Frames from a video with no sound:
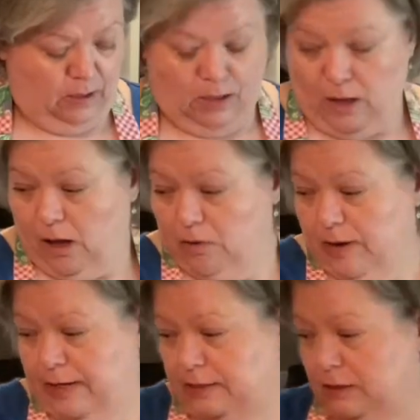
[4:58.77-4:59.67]
All right,
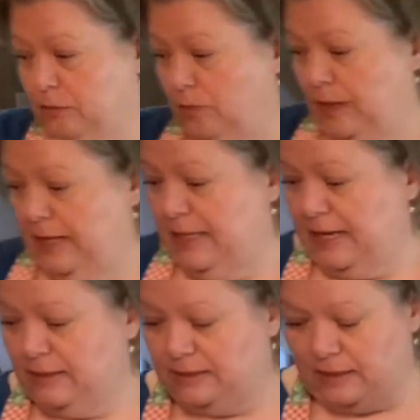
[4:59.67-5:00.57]
so lay that
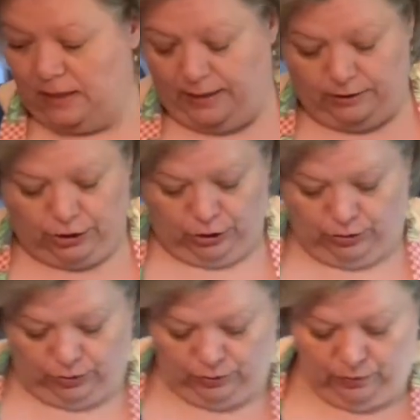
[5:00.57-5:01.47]
aside
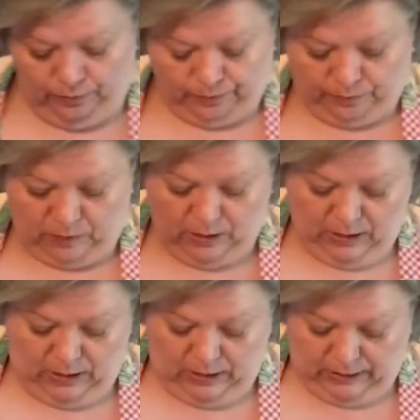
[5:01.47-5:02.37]
too.
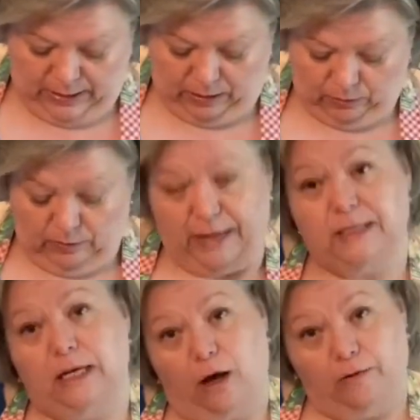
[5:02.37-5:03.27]
Now, that's
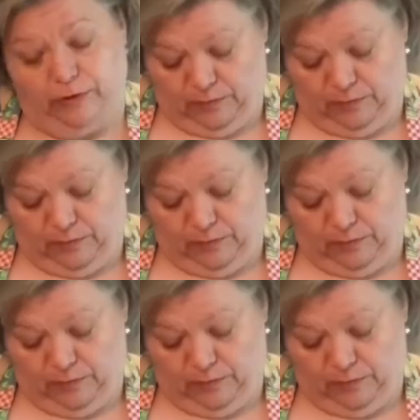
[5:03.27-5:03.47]
the oven